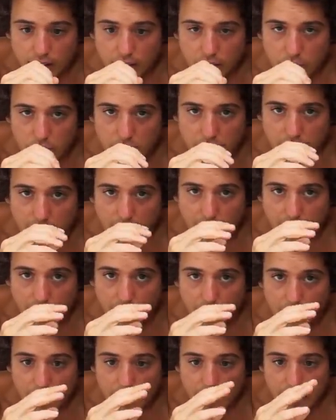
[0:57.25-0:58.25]
doing the
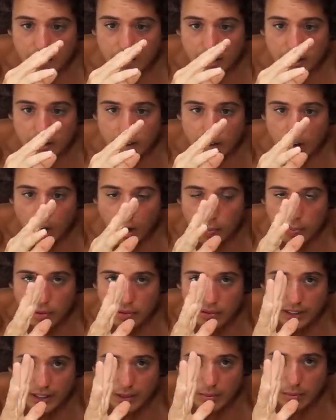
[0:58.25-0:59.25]

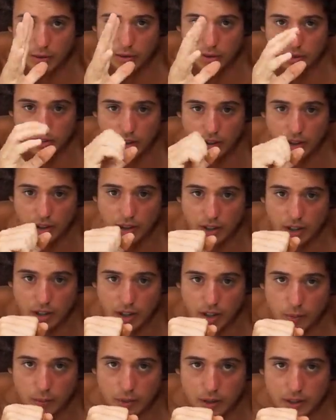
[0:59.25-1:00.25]
opposite motion,
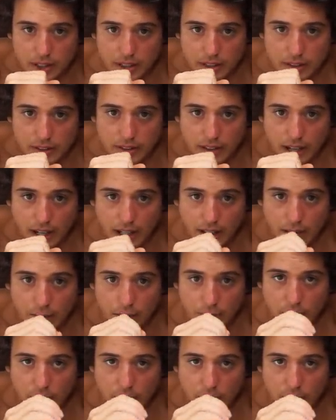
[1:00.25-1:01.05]
which is like